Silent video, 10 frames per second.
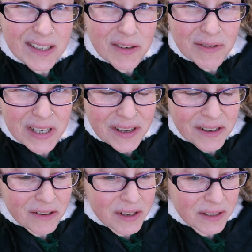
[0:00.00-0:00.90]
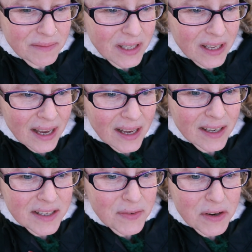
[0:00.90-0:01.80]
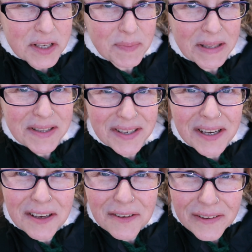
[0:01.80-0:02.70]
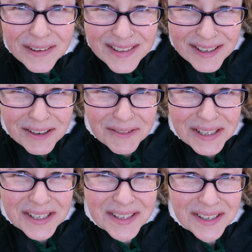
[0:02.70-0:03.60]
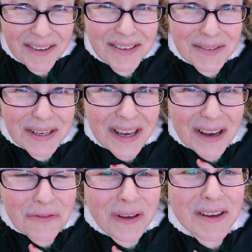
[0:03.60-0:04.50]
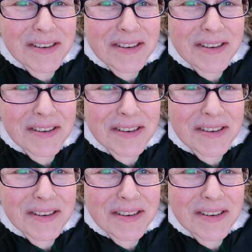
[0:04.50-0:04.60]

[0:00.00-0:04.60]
I'm not really that hungry and it's very expensive. So can we just go to a cafe?